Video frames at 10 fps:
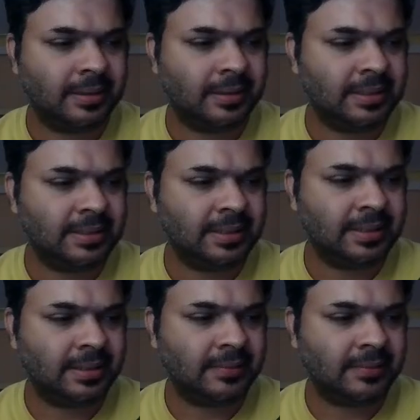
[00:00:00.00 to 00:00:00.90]

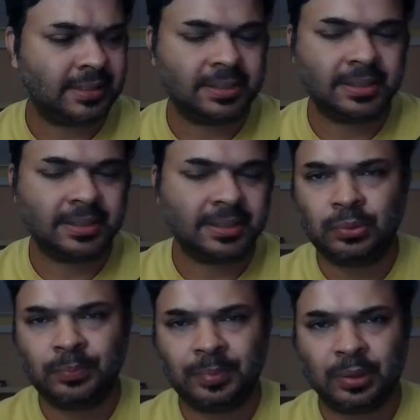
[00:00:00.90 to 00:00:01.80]
easier, faster
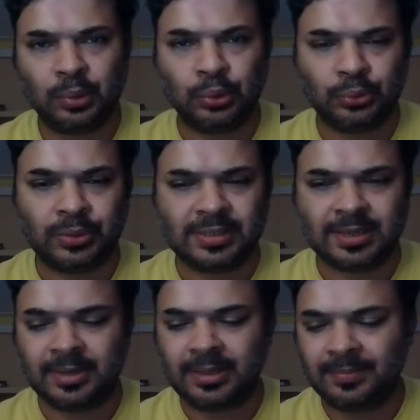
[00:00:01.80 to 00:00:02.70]
to go through the
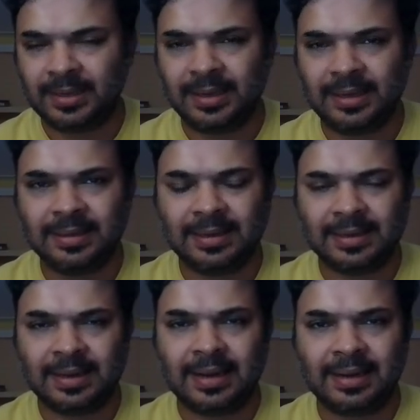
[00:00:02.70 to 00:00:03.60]
summary and get
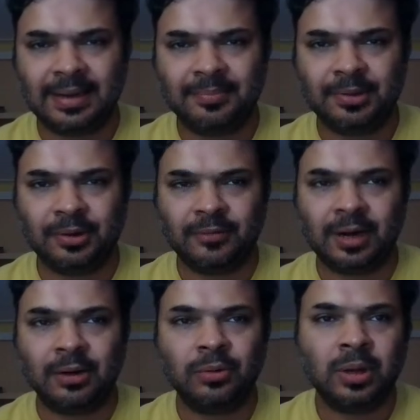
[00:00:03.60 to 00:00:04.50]
an idea of
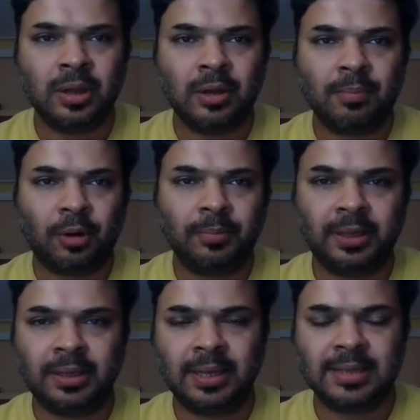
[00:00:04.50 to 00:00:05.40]
how
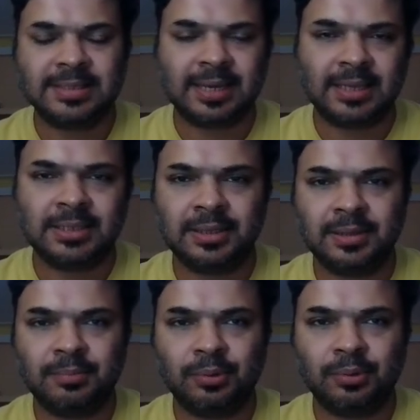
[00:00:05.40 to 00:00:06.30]
prompting has changed
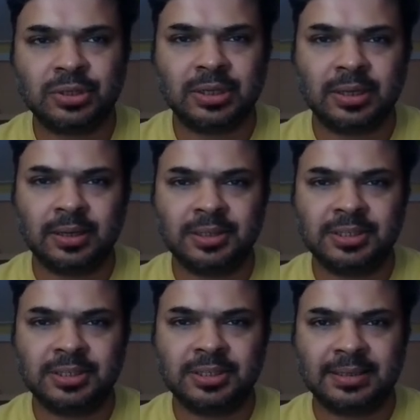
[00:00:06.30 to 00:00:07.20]
post
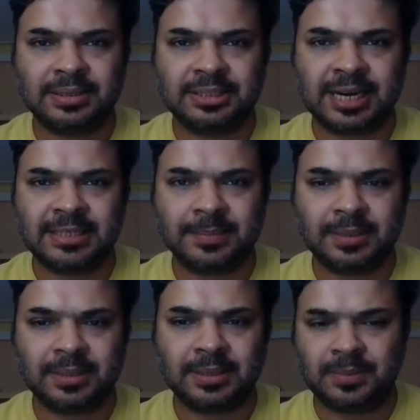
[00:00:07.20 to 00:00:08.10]

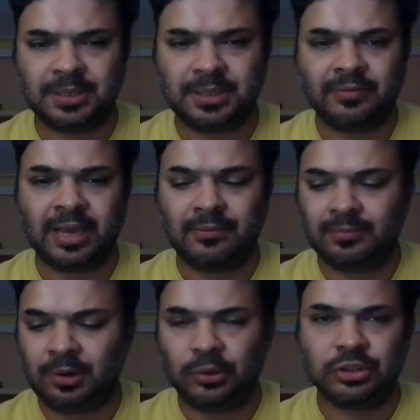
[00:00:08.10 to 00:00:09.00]
ChatGPT
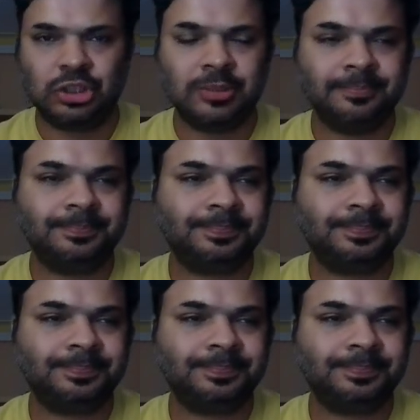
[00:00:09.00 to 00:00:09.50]
GPT-5 launch.